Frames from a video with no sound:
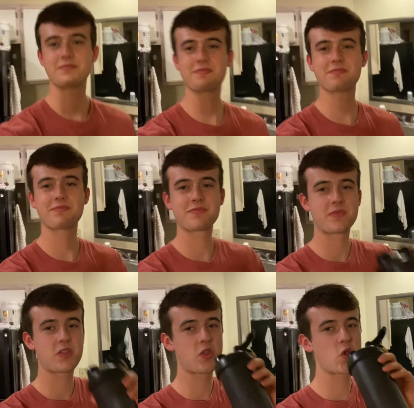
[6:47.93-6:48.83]

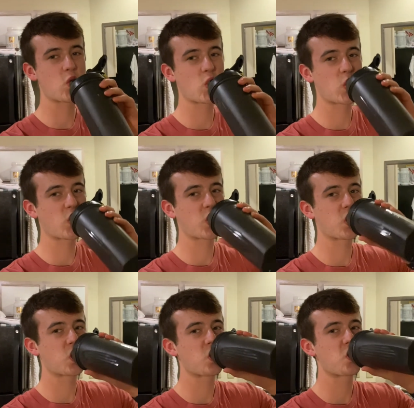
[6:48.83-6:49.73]

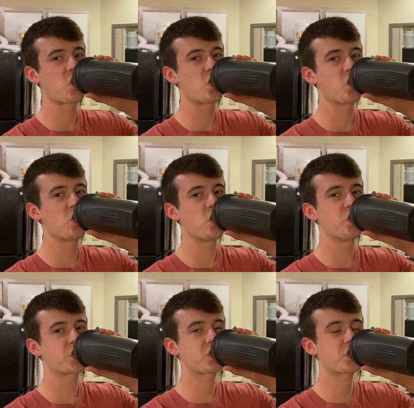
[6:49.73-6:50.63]

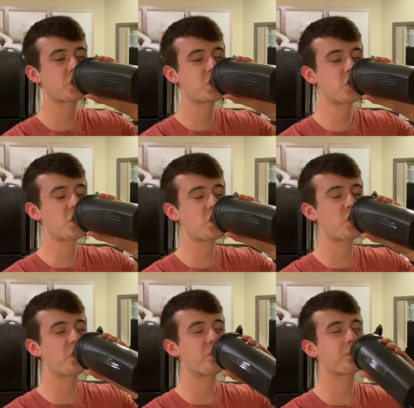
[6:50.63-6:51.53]

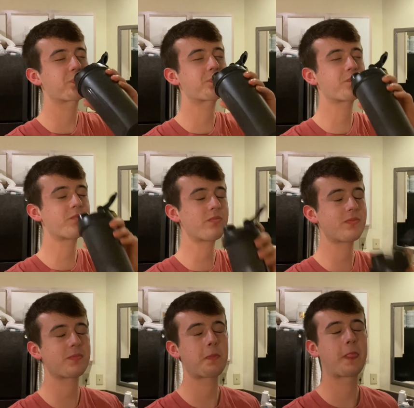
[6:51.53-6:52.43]

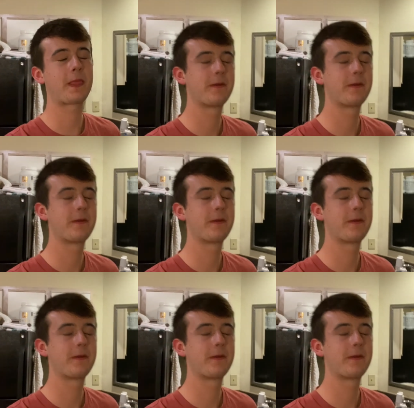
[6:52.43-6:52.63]
(no one is talking)